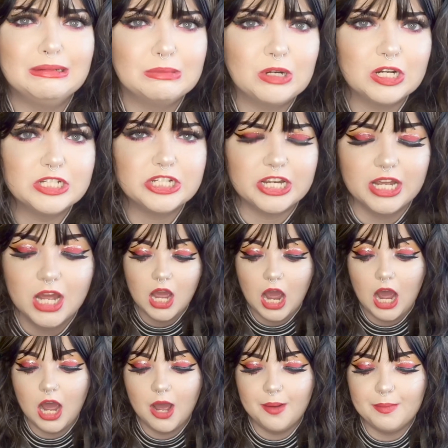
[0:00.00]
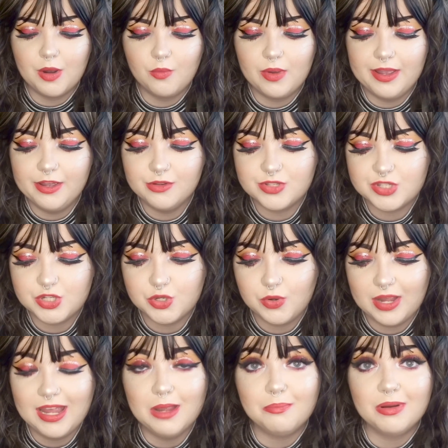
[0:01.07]
I'm cringy. Um, we used to
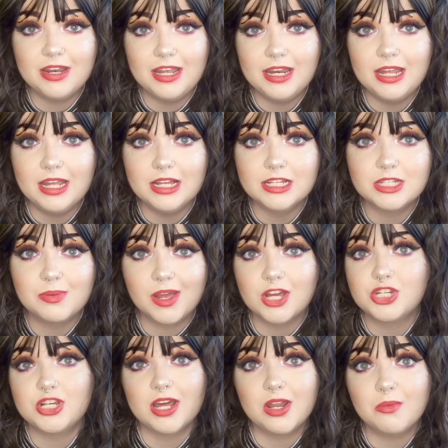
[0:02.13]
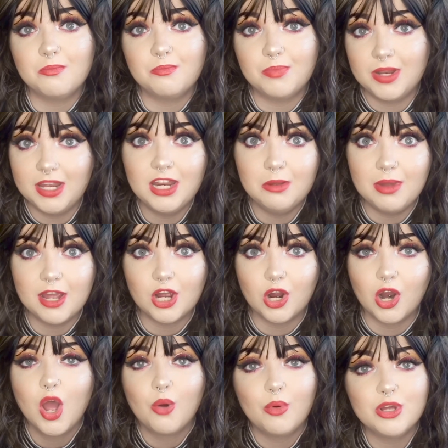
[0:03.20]
eat paninis because she had a panini
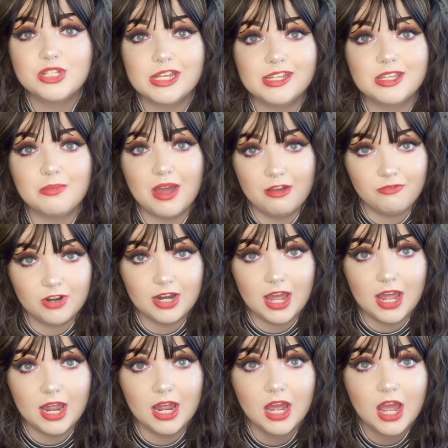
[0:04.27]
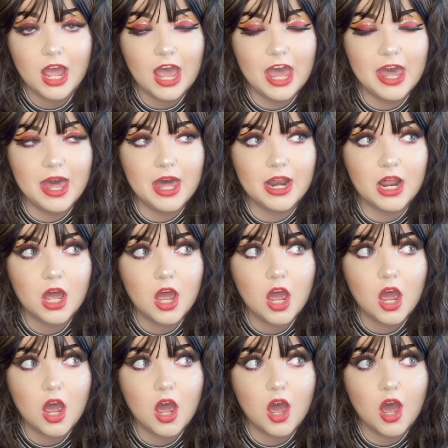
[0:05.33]
maker. We used to eat them every day and
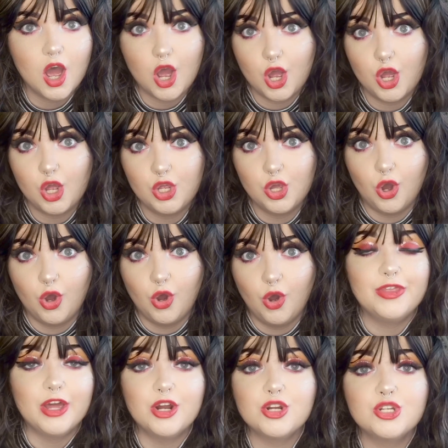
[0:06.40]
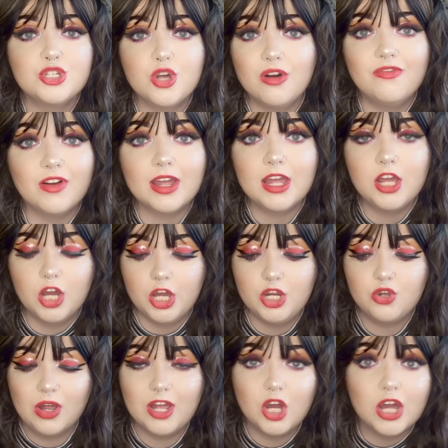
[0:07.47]
y'all, they're so freaking good. You
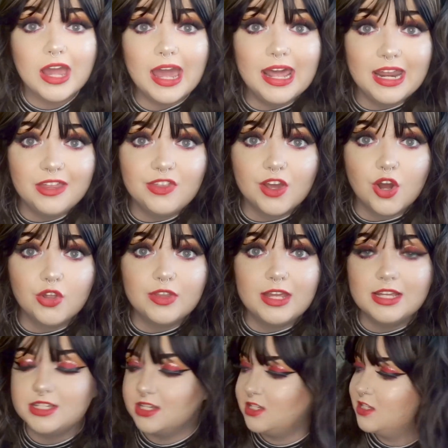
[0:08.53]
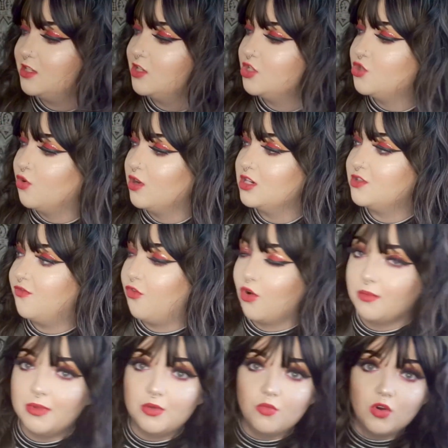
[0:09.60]
can cook anything on these. This is the George
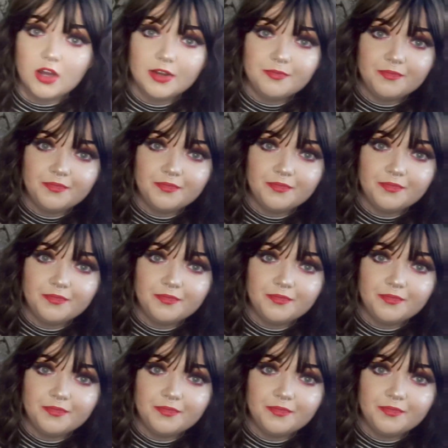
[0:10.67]
Foreman one.